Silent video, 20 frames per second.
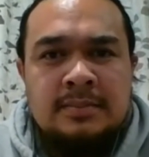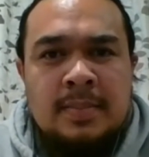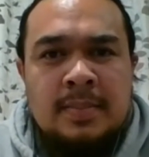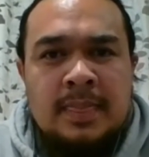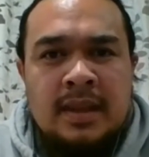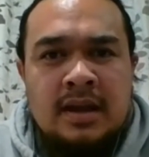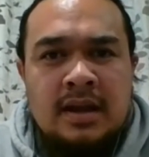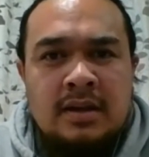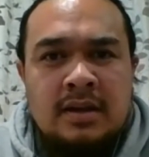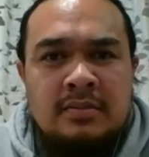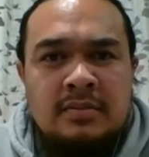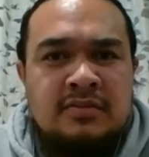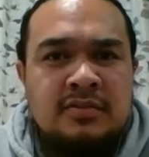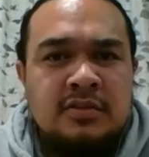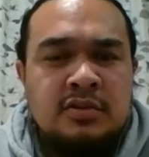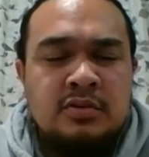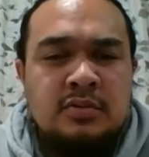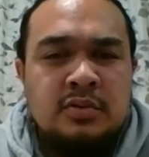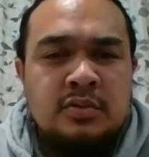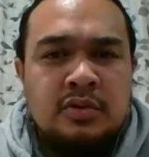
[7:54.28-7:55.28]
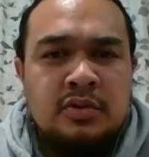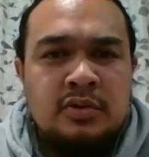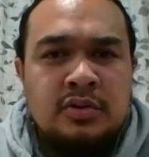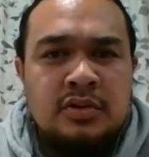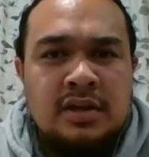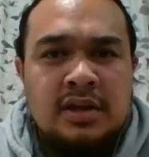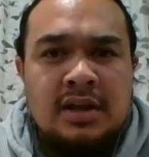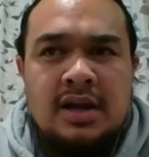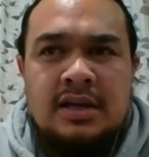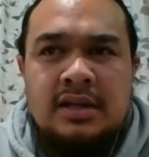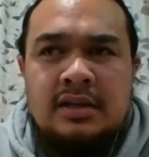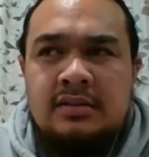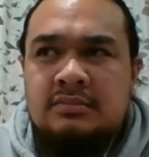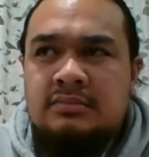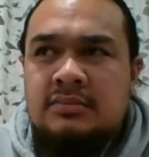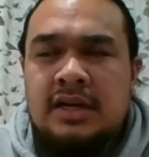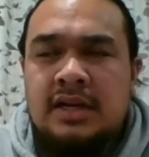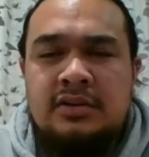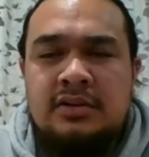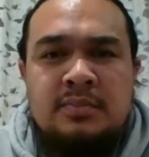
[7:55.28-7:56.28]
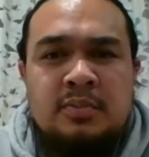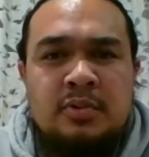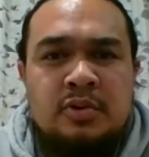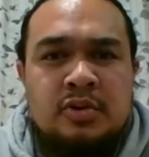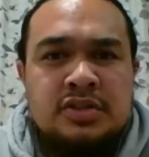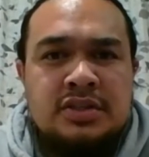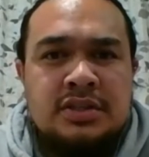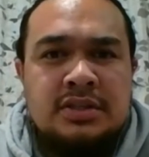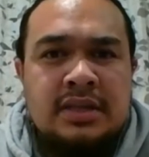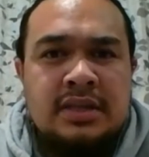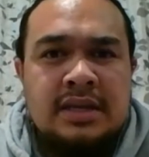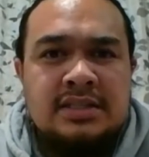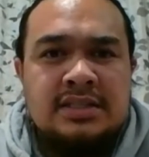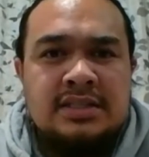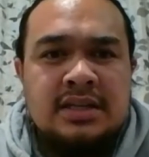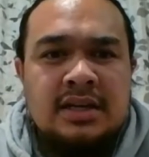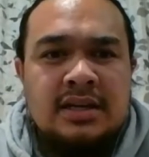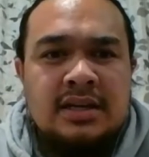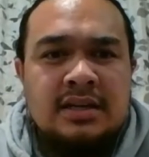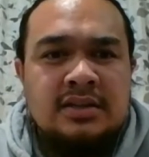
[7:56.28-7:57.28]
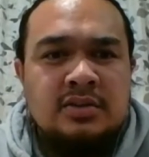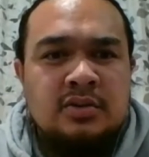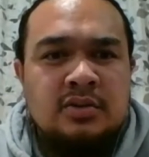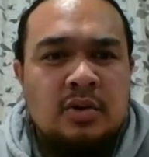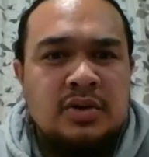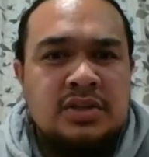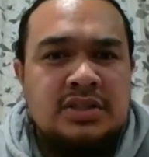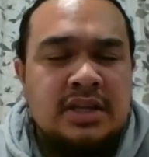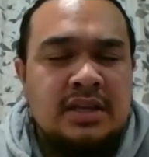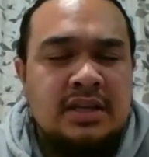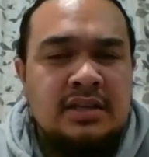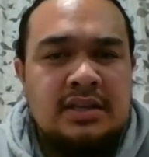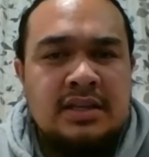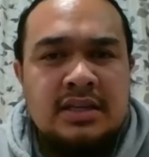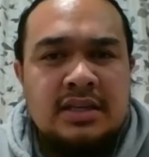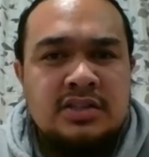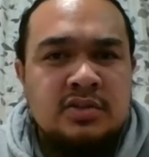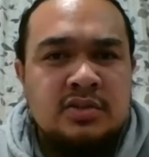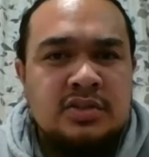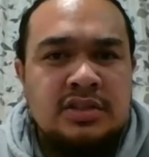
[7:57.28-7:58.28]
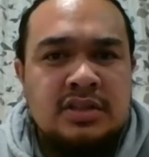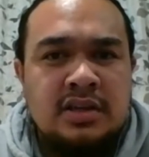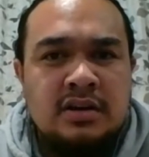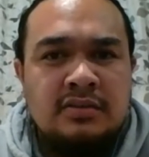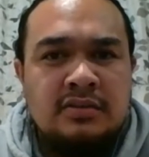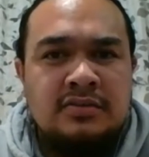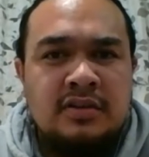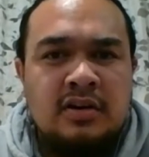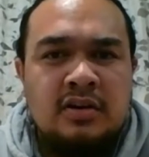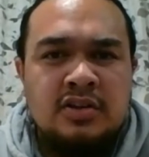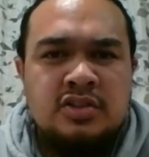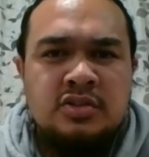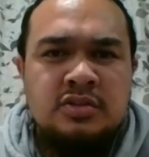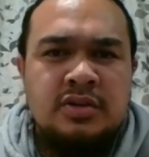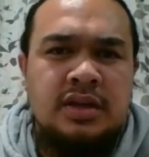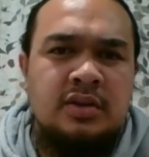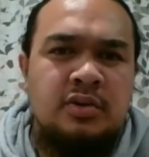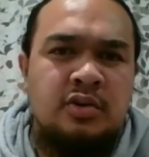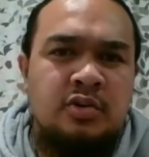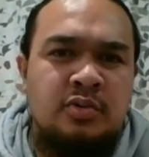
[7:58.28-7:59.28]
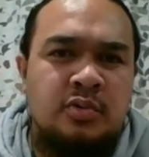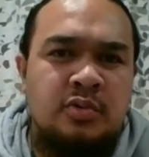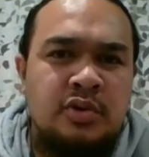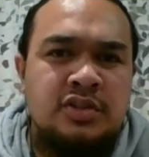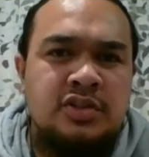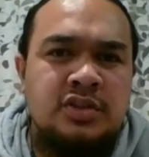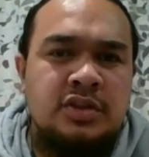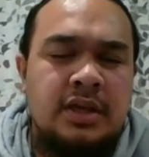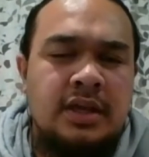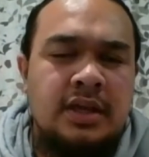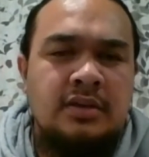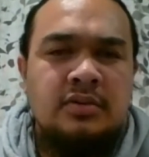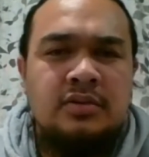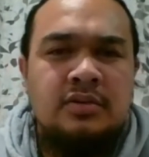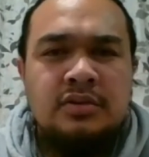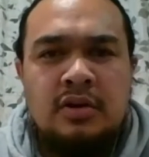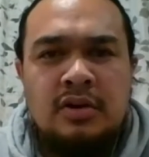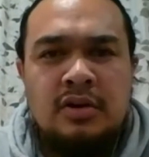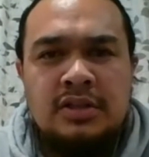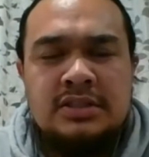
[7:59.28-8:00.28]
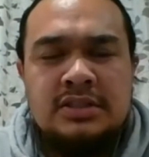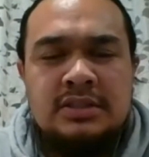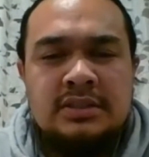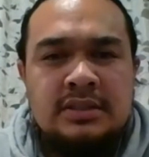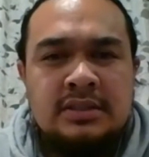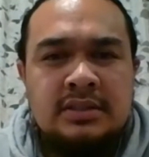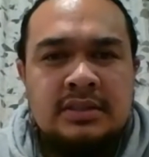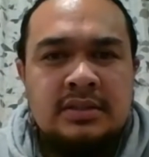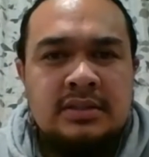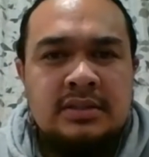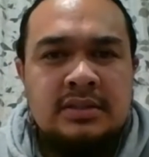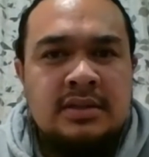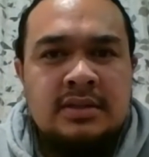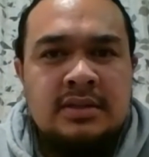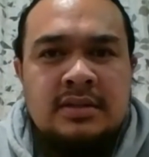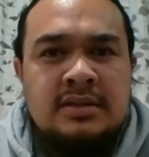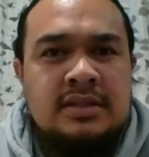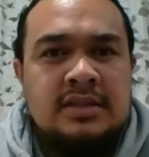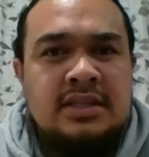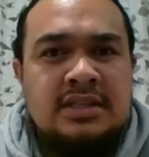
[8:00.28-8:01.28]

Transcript: If you were the kind of person that you always second guess yourself, or should I go to work today or not, this